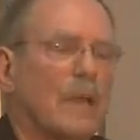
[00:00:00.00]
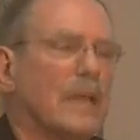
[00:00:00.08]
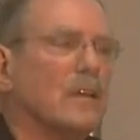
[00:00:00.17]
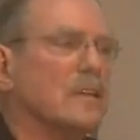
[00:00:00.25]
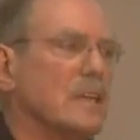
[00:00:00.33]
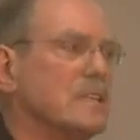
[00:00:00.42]

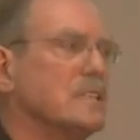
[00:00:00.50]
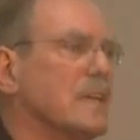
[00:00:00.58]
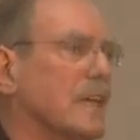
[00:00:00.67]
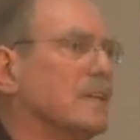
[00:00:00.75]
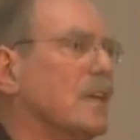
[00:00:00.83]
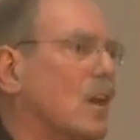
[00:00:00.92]
made on these
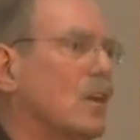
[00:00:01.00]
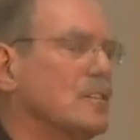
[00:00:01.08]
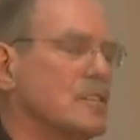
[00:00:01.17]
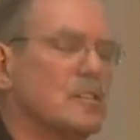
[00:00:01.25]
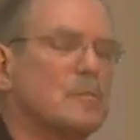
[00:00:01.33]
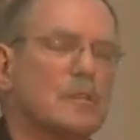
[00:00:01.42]

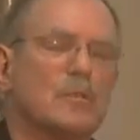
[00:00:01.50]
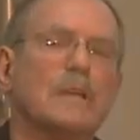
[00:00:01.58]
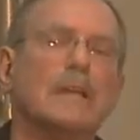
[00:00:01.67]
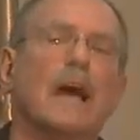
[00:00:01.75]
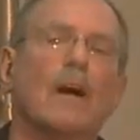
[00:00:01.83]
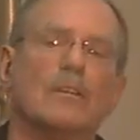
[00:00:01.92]
technologies
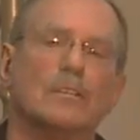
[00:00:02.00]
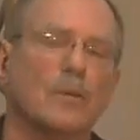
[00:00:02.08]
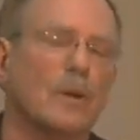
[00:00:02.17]
between now and